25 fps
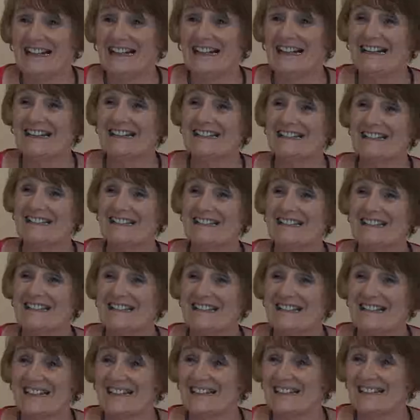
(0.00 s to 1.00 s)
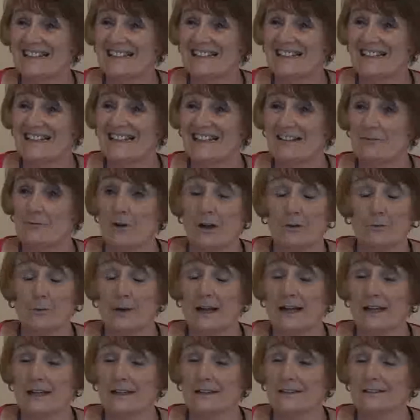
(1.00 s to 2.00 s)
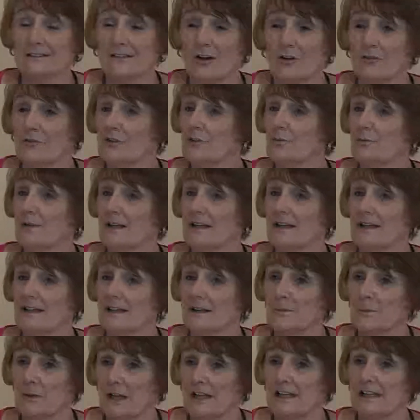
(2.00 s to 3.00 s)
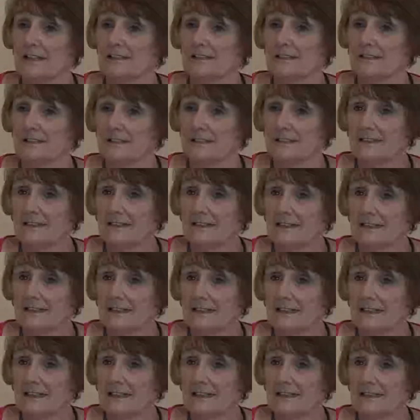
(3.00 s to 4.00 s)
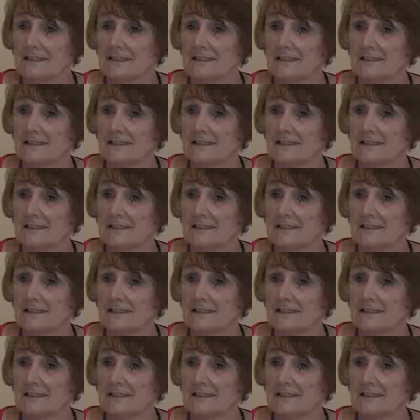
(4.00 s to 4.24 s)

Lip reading: And they wrote back and offered me a place. And